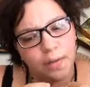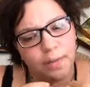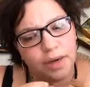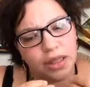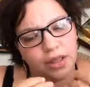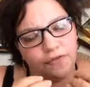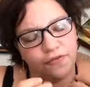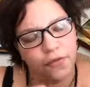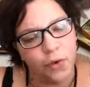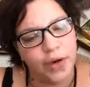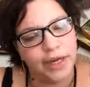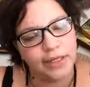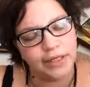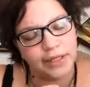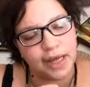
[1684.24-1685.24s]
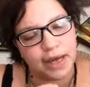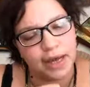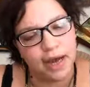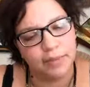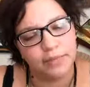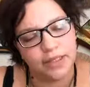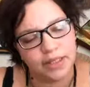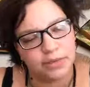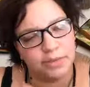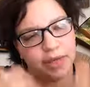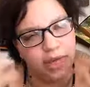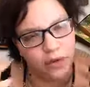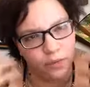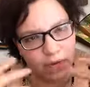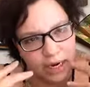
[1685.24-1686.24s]
but the voice that comes to
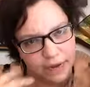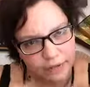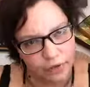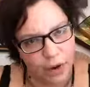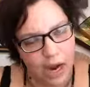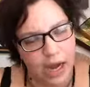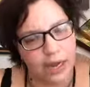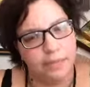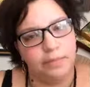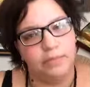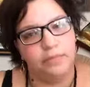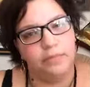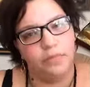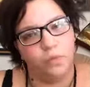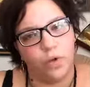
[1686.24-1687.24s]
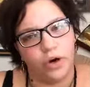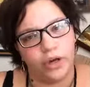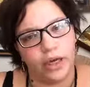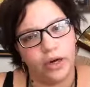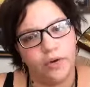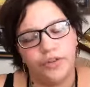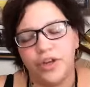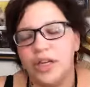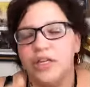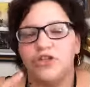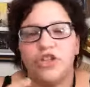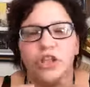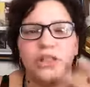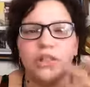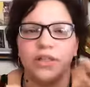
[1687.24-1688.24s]
me whenever I'm working with it is
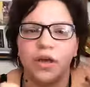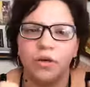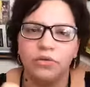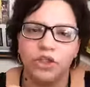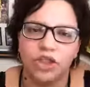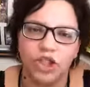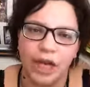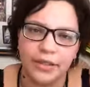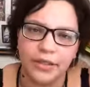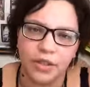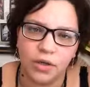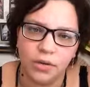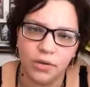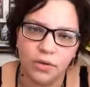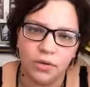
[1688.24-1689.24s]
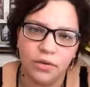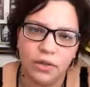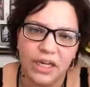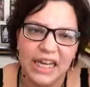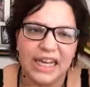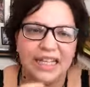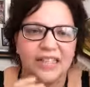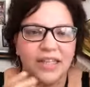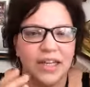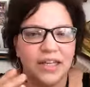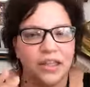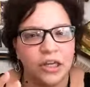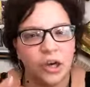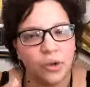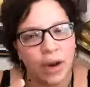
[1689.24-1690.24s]
just so gentle. It's
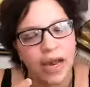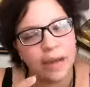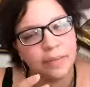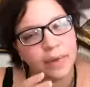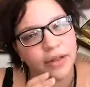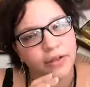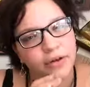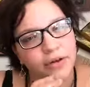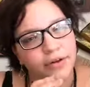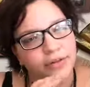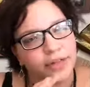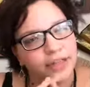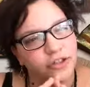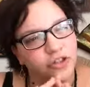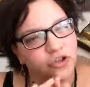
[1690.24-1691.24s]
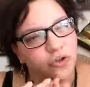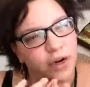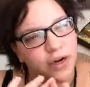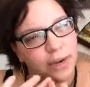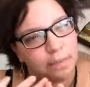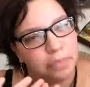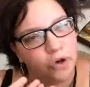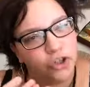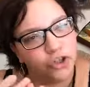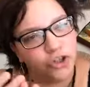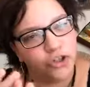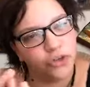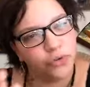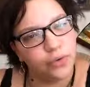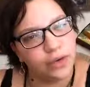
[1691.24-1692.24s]
like the grandmother that's trying to
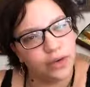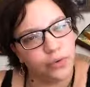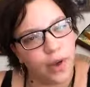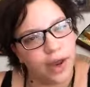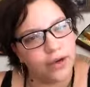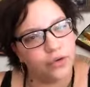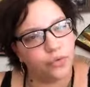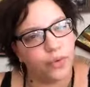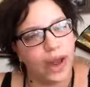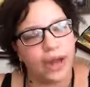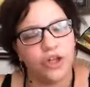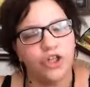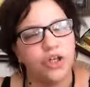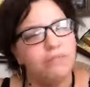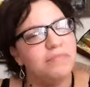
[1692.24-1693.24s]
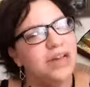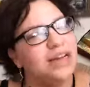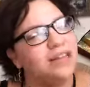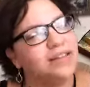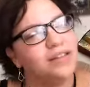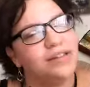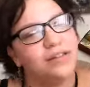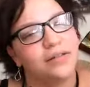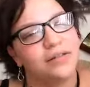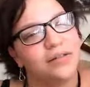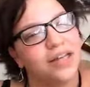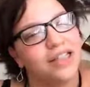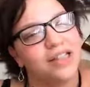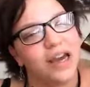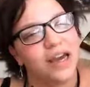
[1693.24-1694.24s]
push you in the right direction, but it's
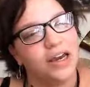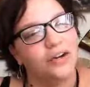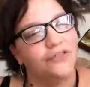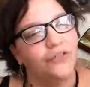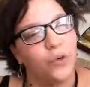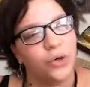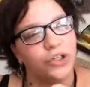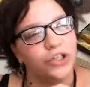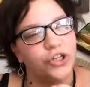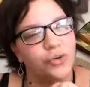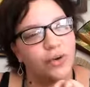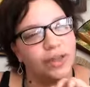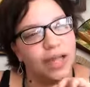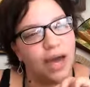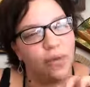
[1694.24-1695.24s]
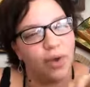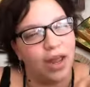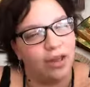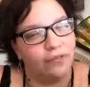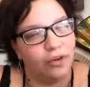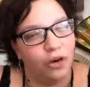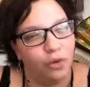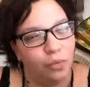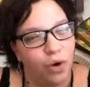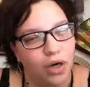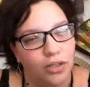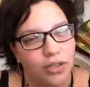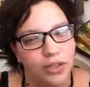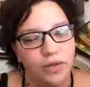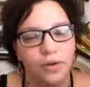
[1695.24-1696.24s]
not going to force you in that way if you don't
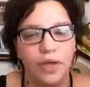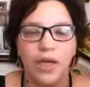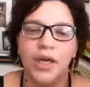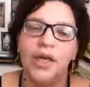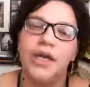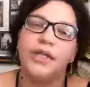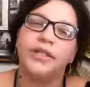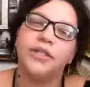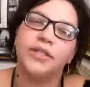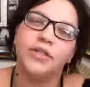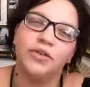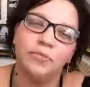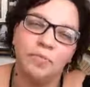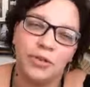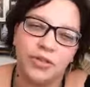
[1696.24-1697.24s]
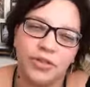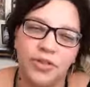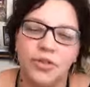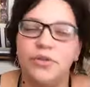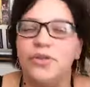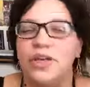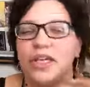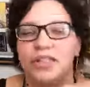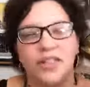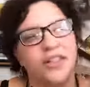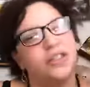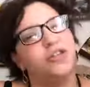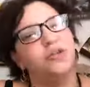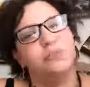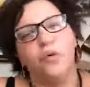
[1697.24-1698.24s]
want to. It's super soothing. It's a
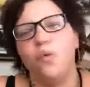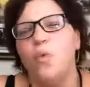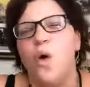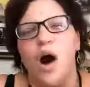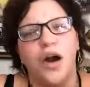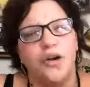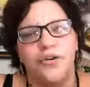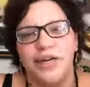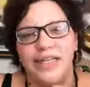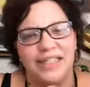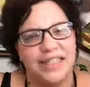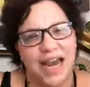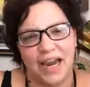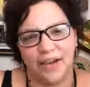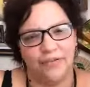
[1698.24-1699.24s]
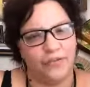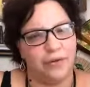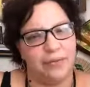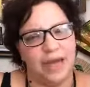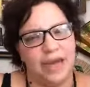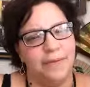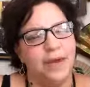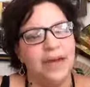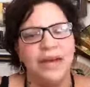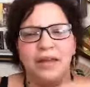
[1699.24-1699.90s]
super watery deck for me.